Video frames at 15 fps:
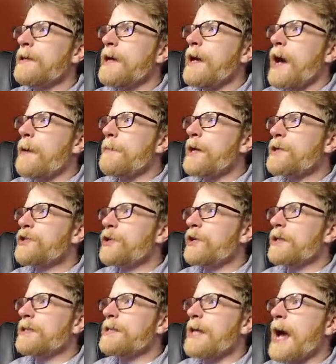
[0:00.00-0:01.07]
I'm not sure
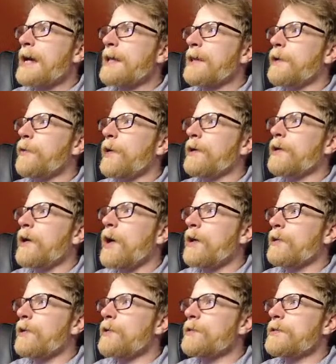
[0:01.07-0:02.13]
exactly where
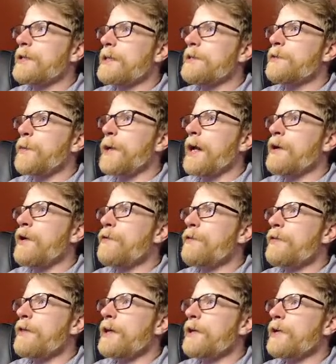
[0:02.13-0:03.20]
Carlos is, but I don't
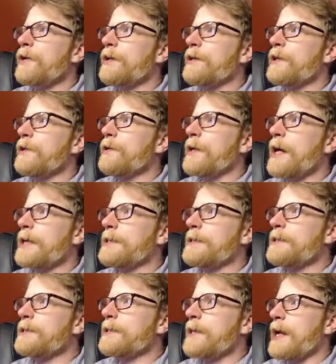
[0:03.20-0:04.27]
think you're in the United
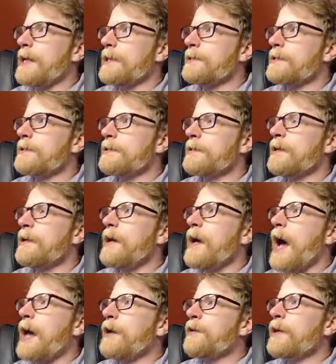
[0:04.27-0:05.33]
States.
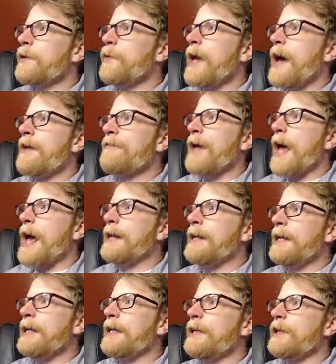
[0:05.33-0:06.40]
I don't think we have
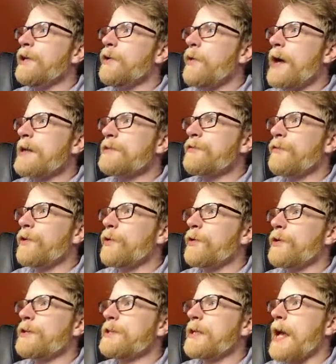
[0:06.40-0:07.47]
any US
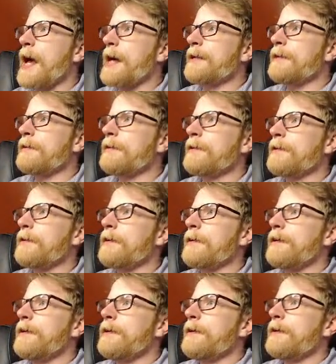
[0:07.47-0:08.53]
viewers yet.
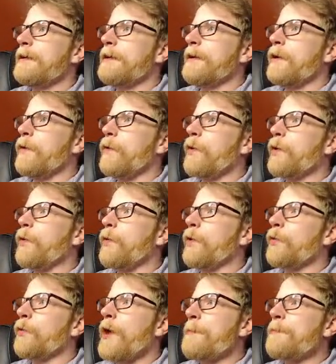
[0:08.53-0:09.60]
We're
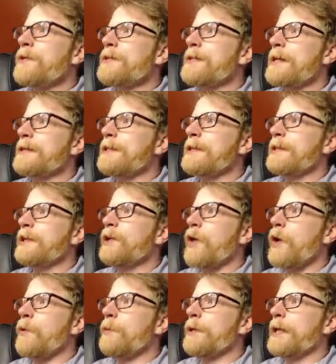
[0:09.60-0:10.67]
represented
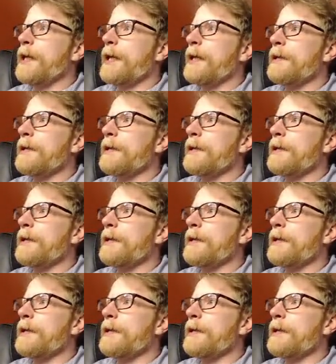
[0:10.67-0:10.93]
globally.